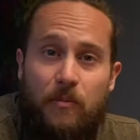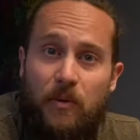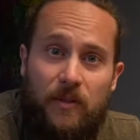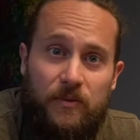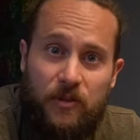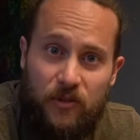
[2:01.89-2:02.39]

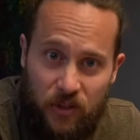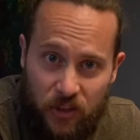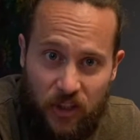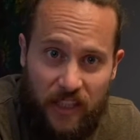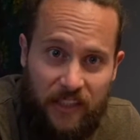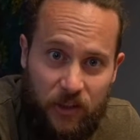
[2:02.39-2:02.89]
bulb. She was just
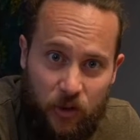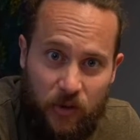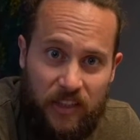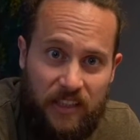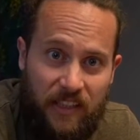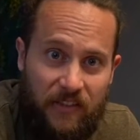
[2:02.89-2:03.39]
trying to do her
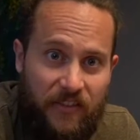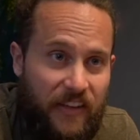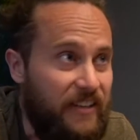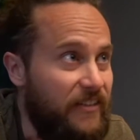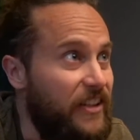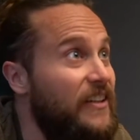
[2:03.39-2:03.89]
son a
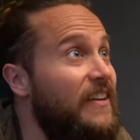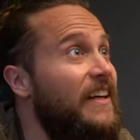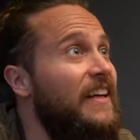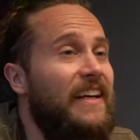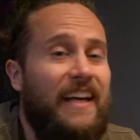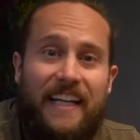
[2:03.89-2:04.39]
favor
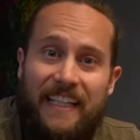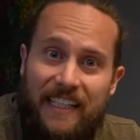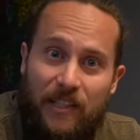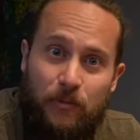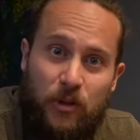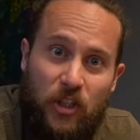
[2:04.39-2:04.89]
and
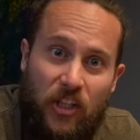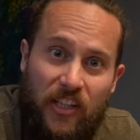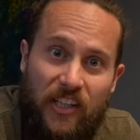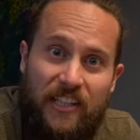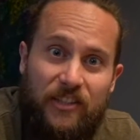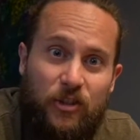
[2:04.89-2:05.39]
get him
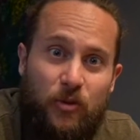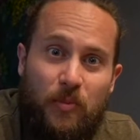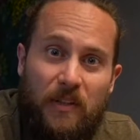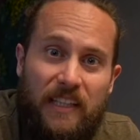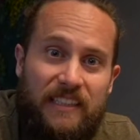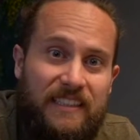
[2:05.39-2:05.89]
started in his new
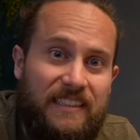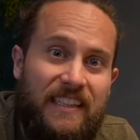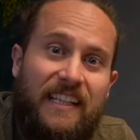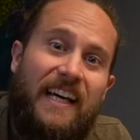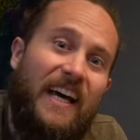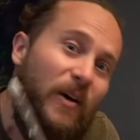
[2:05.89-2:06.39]
place.
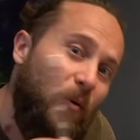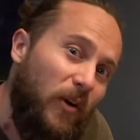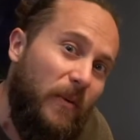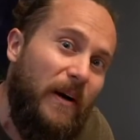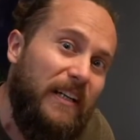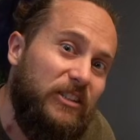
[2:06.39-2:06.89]
And what
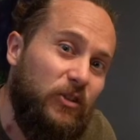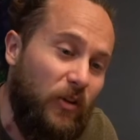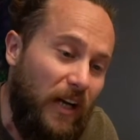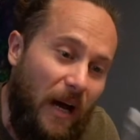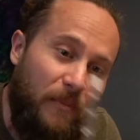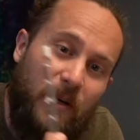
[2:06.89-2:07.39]
am I
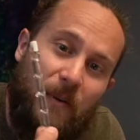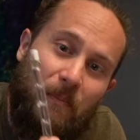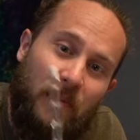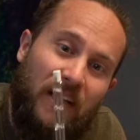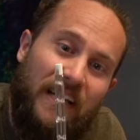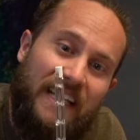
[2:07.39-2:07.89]
doing? I'm
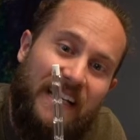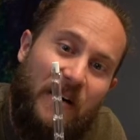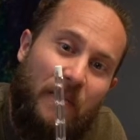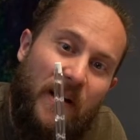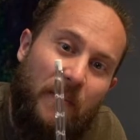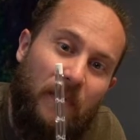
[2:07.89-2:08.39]
complaining
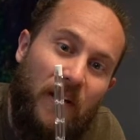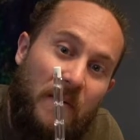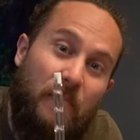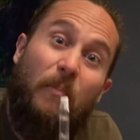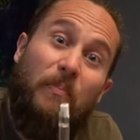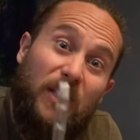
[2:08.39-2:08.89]
about a light
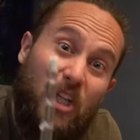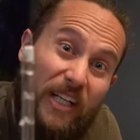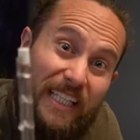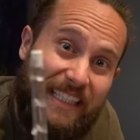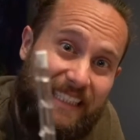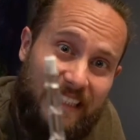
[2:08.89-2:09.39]
bulb. But look
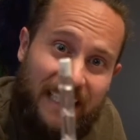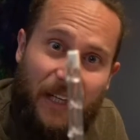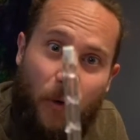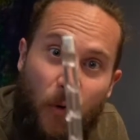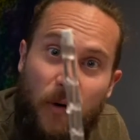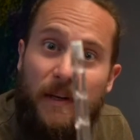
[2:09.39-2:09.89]
at this
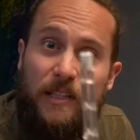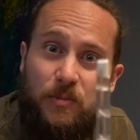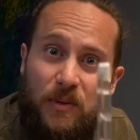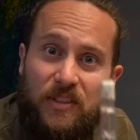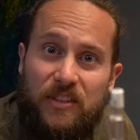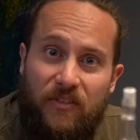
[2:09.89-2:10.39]
thing. Where am I
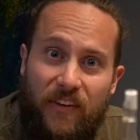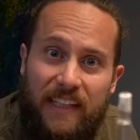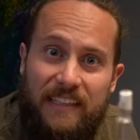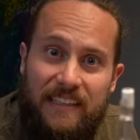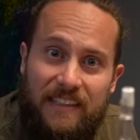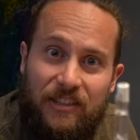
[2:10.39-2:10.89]
supposed to
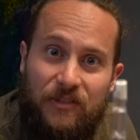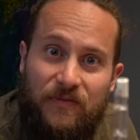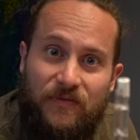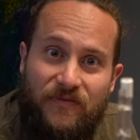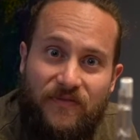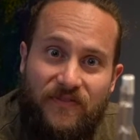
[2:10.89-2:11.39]
find this?
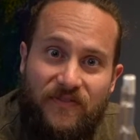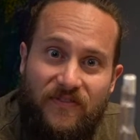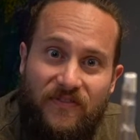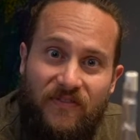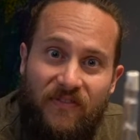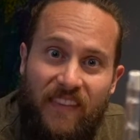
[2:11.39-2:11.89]

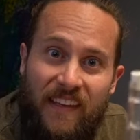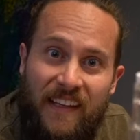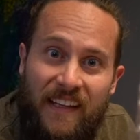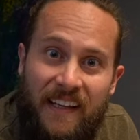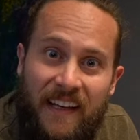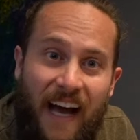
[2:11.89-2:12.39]

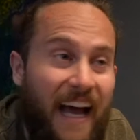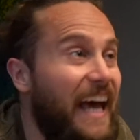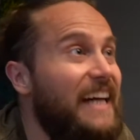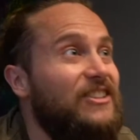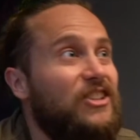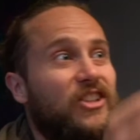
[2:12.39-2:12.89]
I
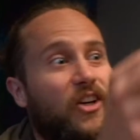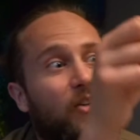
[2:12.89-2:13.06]
had to go